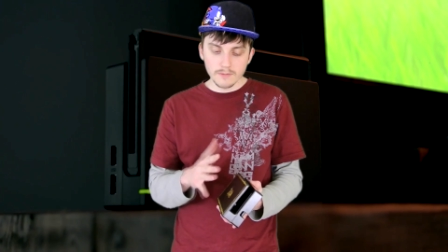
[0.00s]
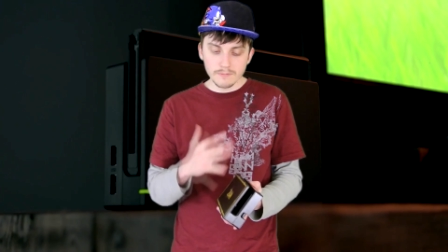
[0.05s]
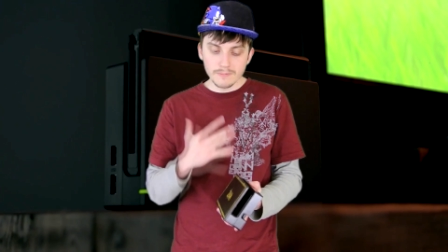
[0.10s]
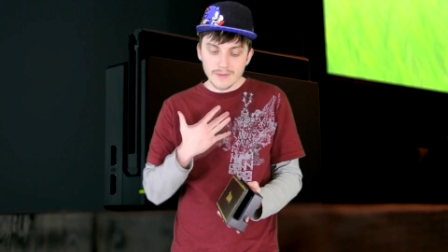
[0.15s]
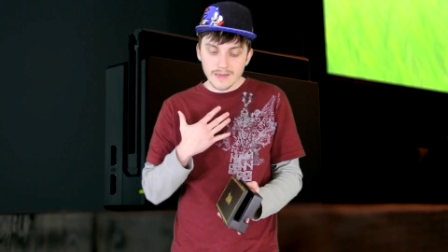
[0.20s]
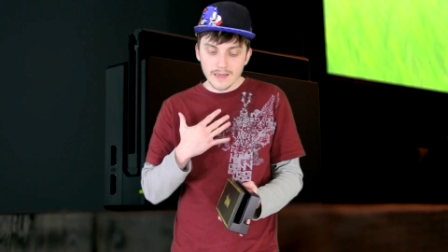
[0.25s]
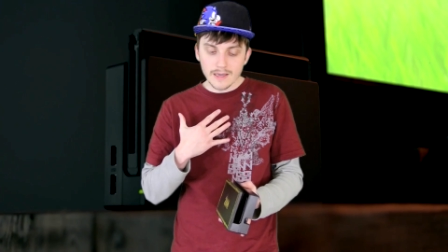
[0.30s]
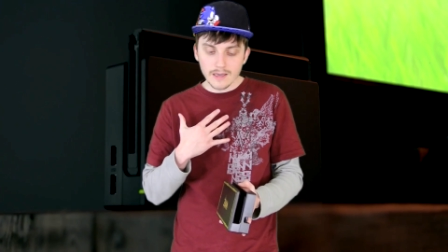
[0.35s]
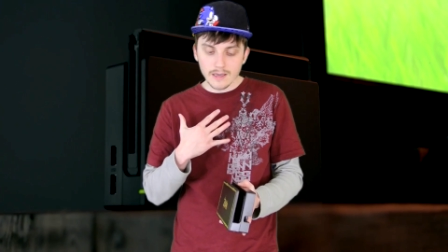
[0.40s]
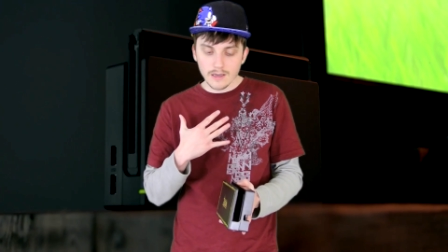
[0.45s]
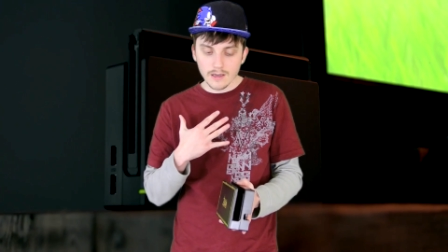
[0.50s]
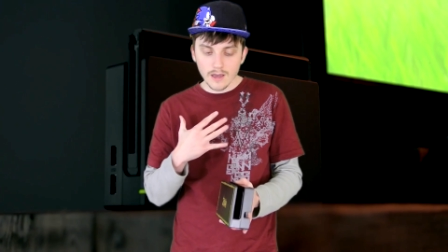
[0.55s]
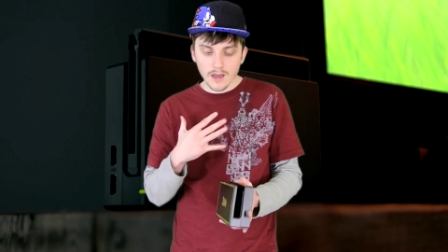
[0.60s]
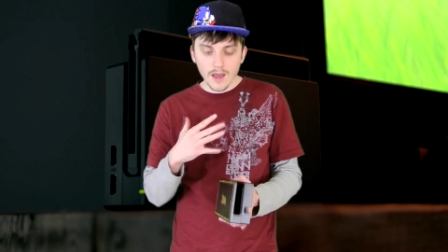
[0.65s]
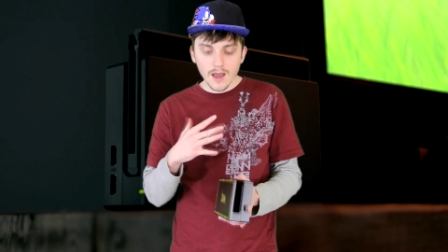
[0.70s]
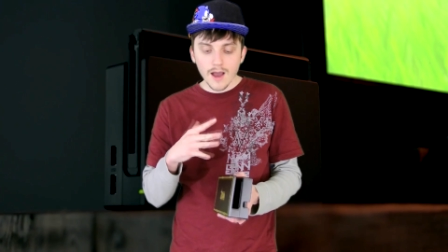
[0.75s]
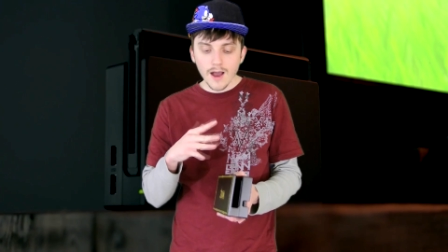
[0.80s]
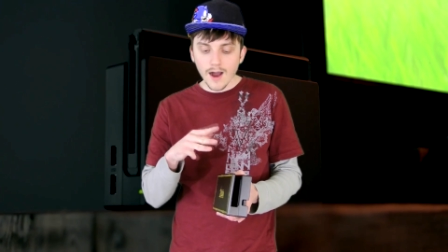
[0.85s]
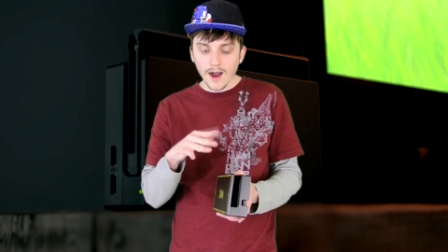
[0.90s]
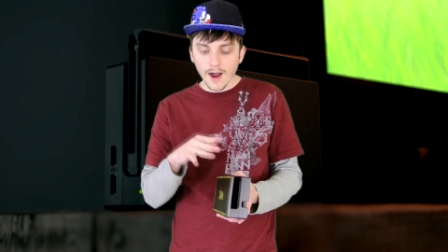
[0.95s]
me,
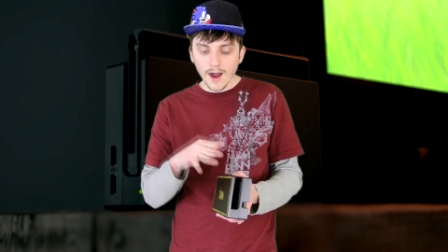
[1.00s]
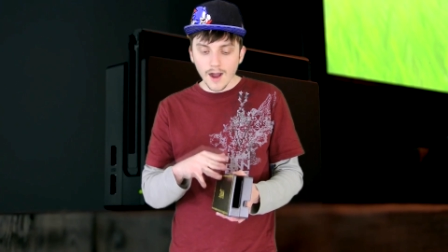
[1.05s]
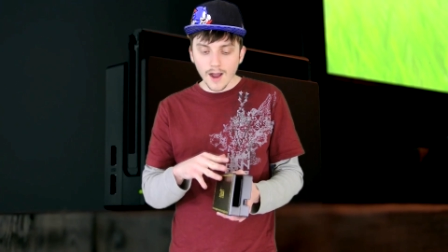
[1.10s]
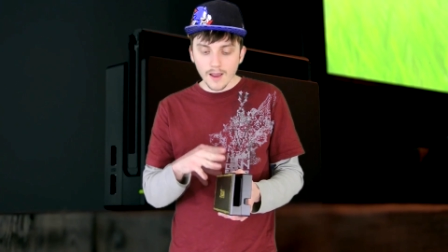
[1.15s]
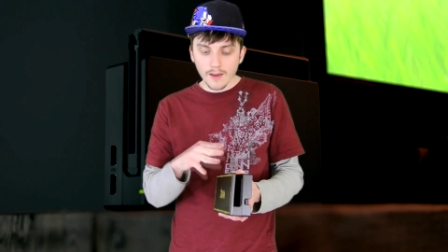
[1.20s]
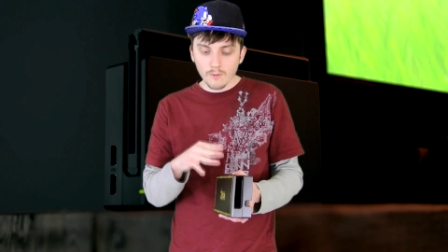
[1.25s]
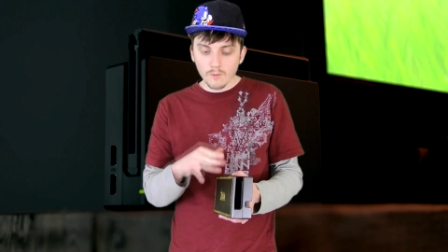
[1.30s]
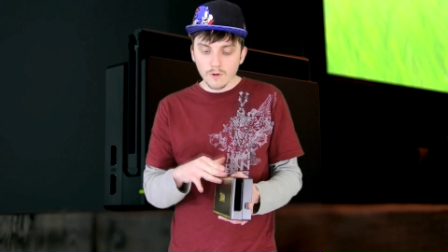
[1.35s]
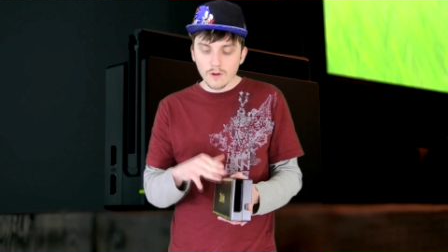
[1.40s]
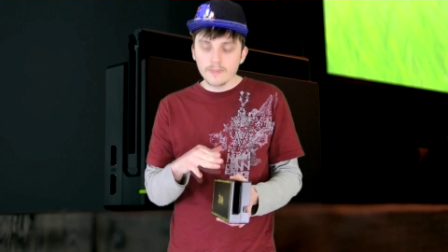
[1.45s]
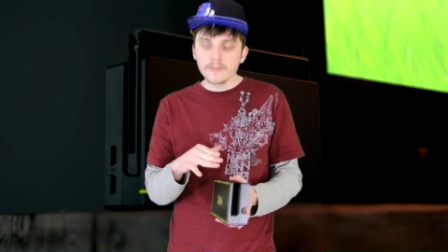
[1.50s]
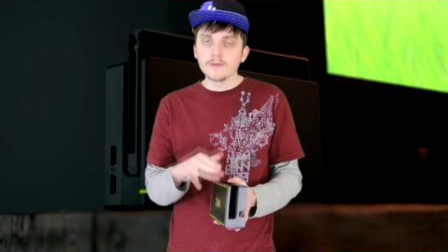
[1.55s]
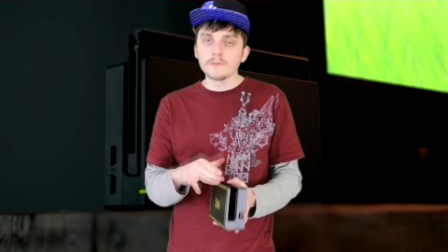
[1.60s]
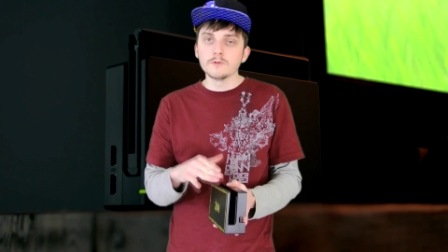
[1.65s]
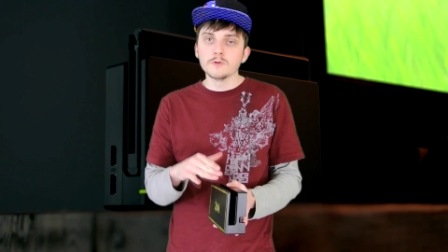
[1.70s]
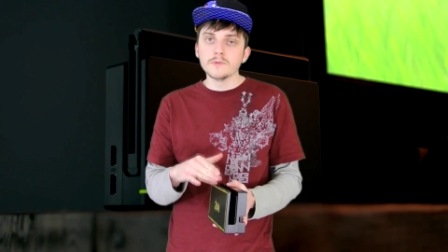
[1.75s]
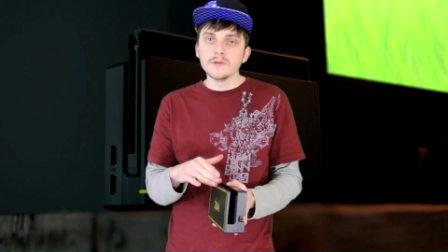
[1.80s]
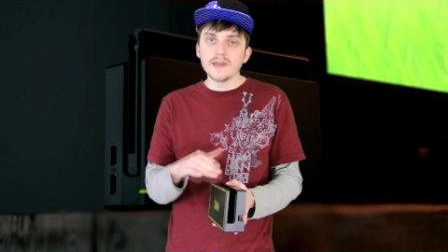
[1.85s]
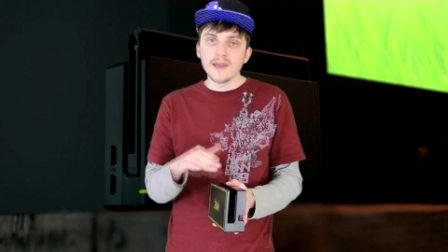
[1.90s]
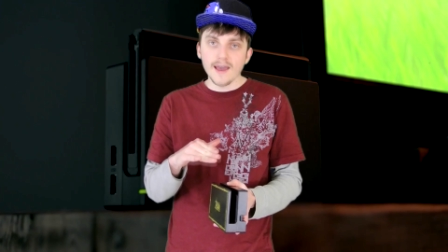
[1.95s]
I want them
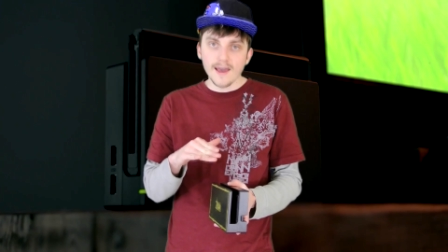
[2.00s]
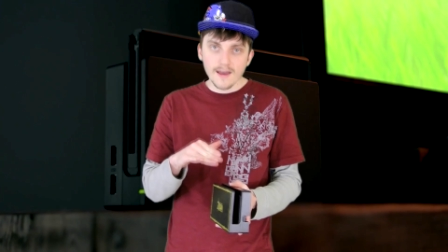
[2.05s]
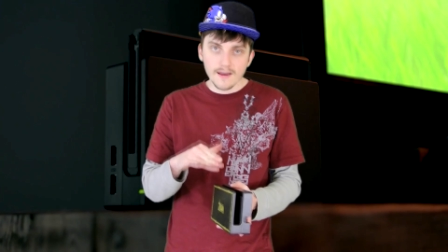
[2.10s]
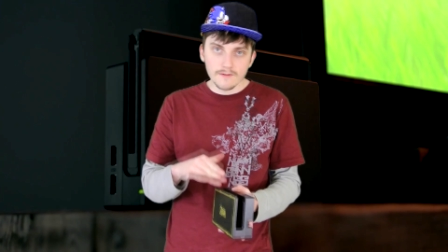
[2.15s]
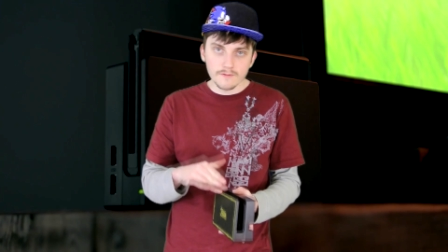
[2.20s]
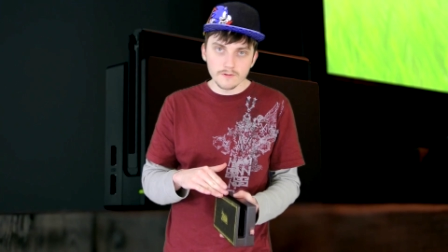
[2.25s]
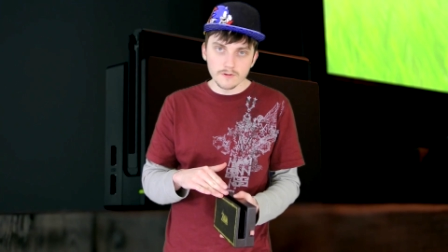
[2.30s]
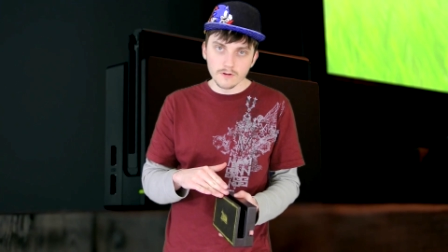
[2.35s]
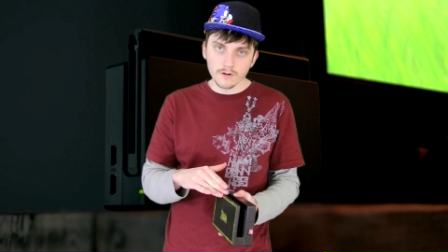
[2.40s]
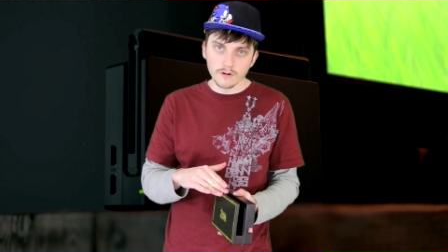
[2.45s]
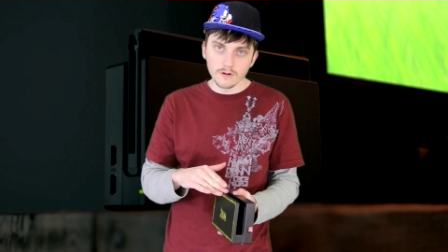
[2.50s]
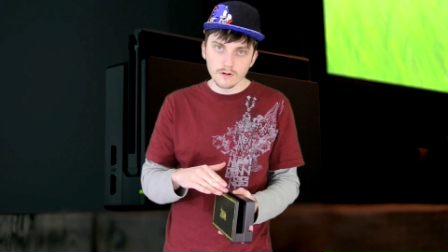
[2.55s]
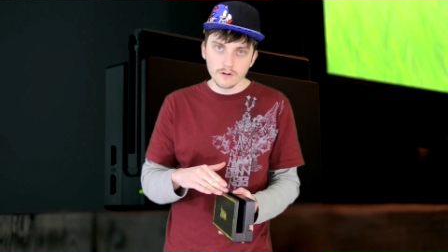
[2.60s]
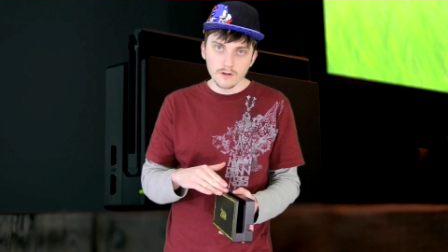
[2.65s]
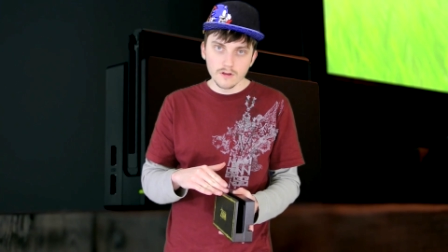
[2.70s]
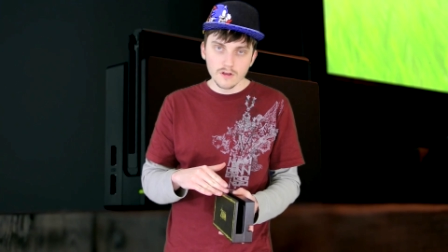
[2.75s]
to be heavier.